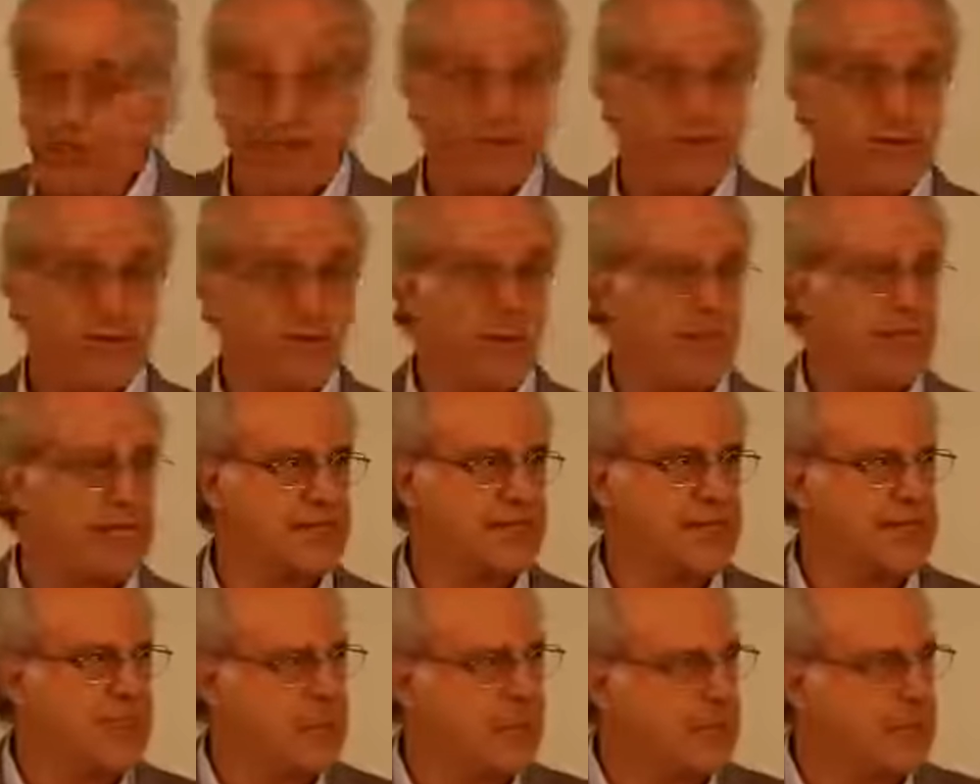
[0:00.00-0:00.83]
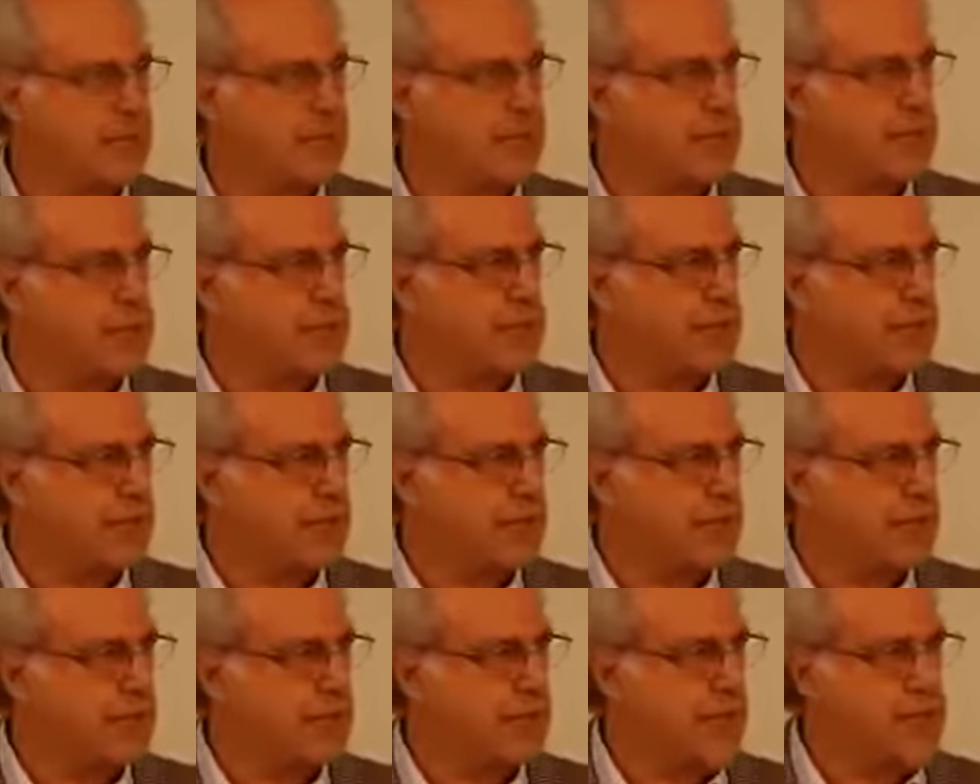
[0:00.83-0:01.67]
me give you an examples.
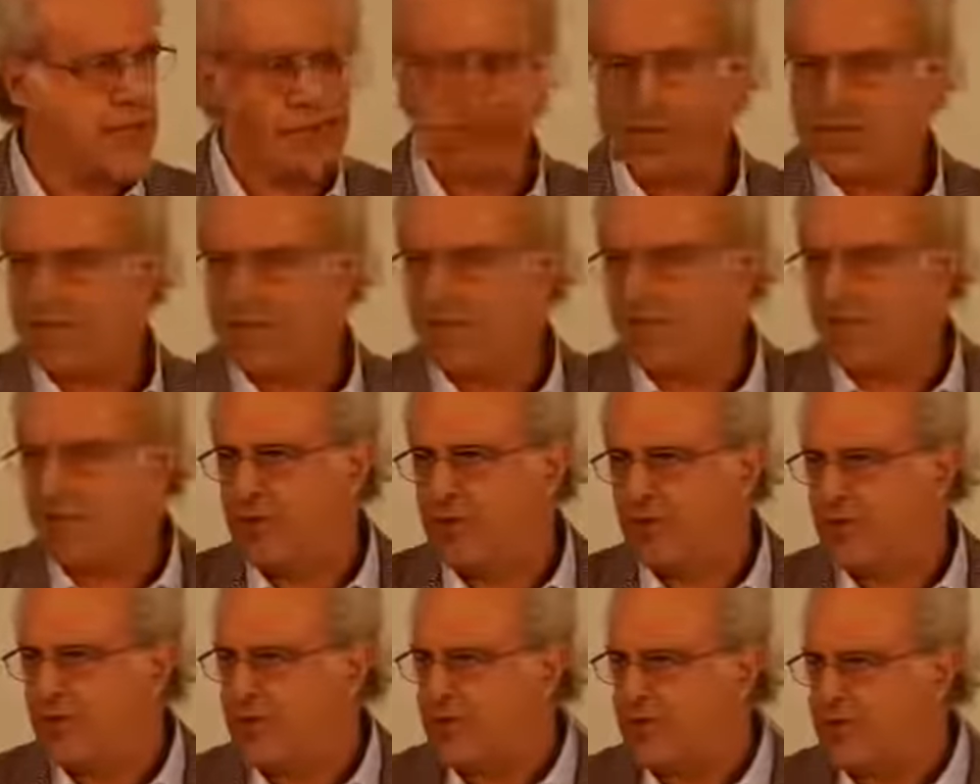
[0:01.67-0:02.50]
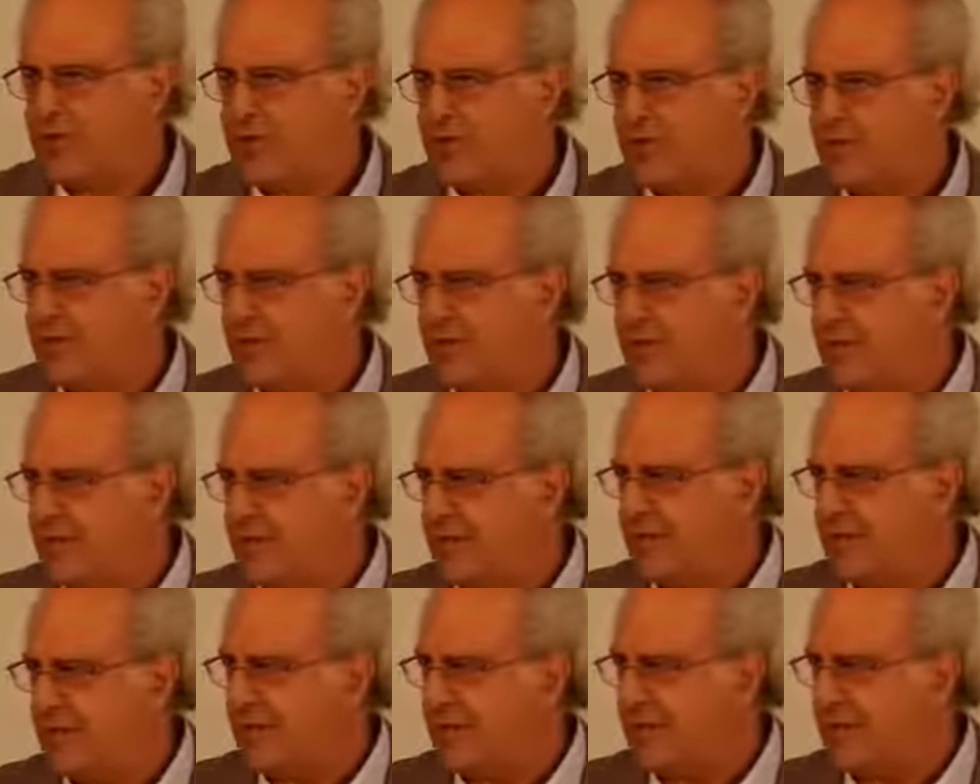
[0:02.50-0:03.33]
I can see from your faces. I
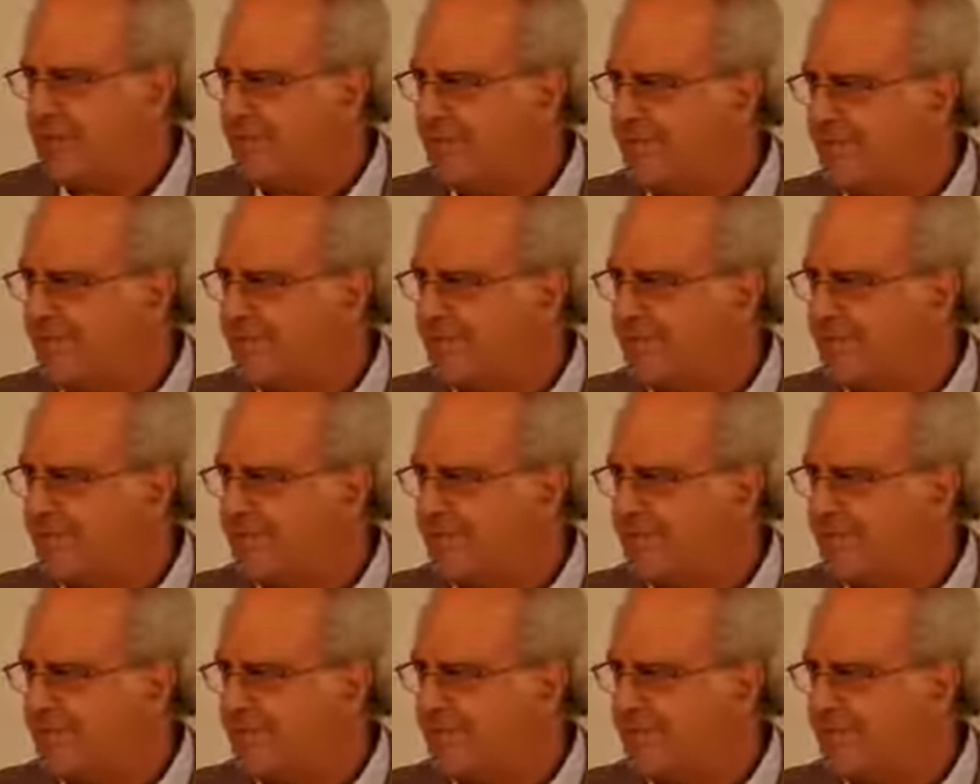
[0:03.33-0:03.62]
need to.